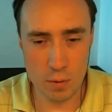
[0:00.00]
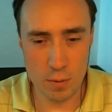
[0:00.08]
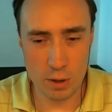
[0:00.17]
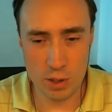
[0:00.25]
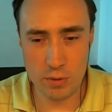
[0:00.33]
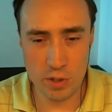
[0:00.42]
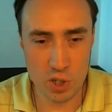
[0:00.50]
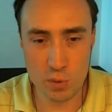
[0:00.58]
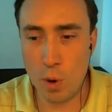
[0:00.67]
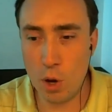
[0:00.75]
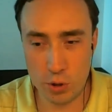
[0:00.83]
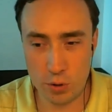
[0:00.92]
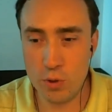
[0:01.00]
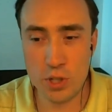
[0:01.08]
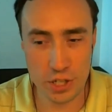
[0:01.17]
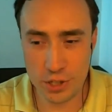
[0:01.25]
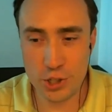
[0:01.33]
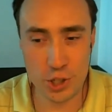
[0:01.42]
relatively small
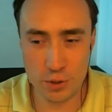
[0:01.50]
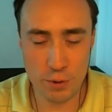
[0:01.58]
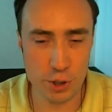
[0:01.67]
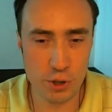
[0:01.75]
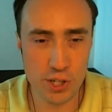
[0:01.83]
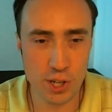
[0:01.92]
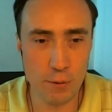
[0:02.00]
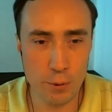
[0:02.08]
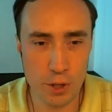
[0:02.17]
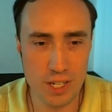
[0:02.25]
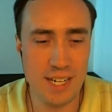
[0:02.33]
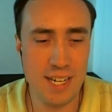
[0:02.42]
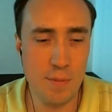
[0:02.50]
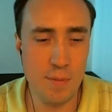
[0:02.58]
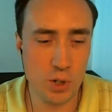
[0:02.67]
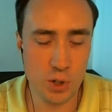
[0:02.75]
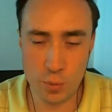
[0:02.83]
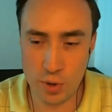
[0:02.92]
usage just for yourself or a team,
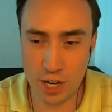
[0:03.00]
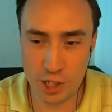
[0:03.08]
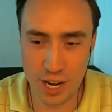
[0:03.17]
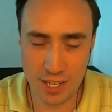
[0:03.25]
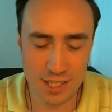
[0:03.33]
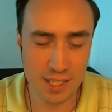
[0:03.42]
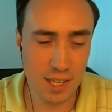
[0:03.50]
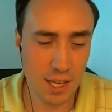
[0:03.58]
personal projects,